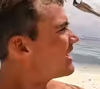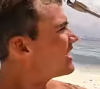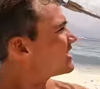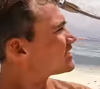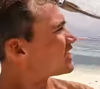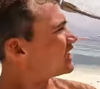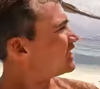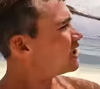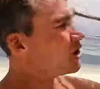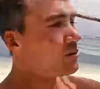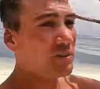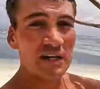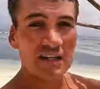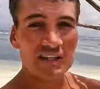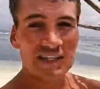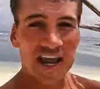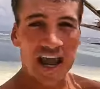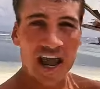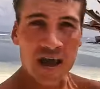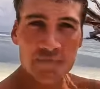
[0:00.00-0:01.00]
It's a little
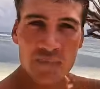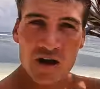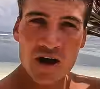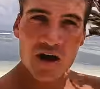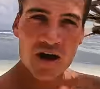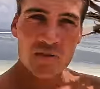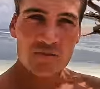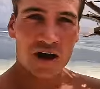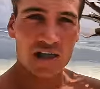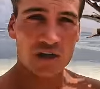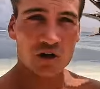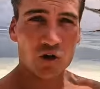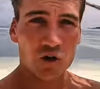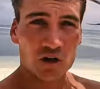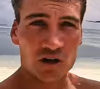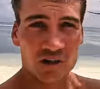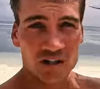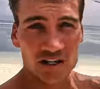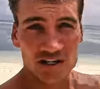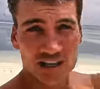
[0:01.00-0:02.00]
bit damp, but
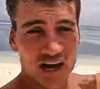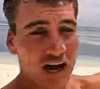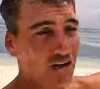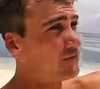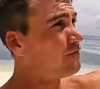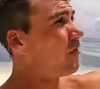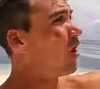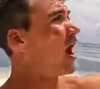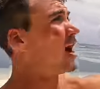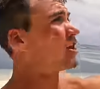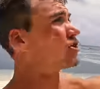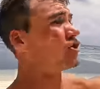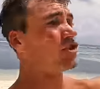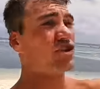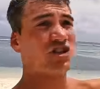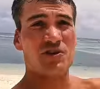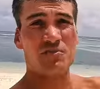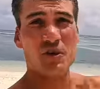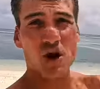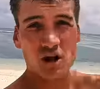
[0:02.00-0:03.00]
look, this fire should
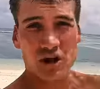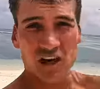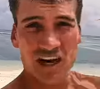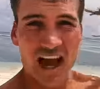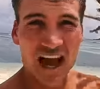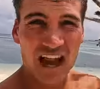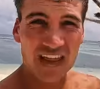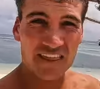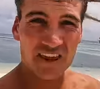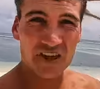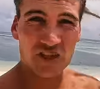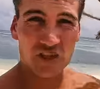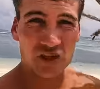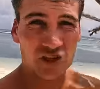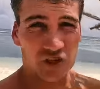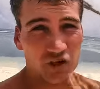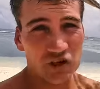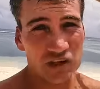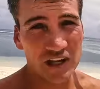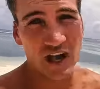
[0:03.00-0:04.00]
smoke it out and then she
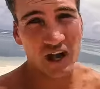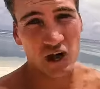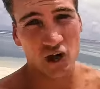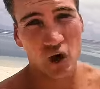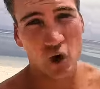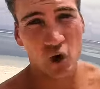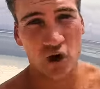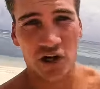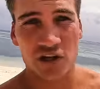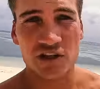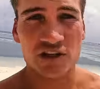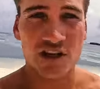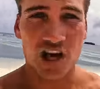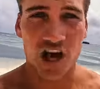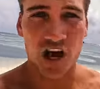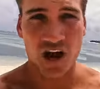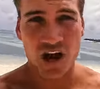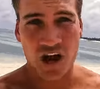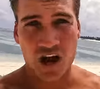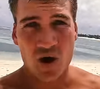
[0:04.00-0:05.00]
should start cooking.
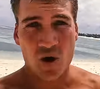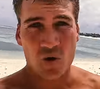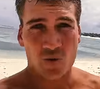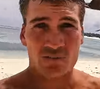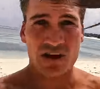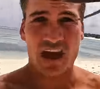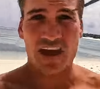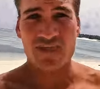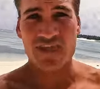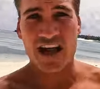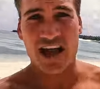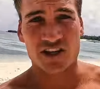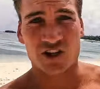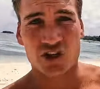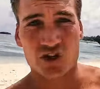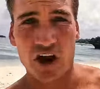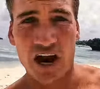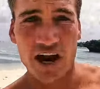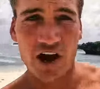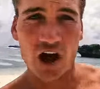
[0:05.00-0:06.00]
So I'm getting that straight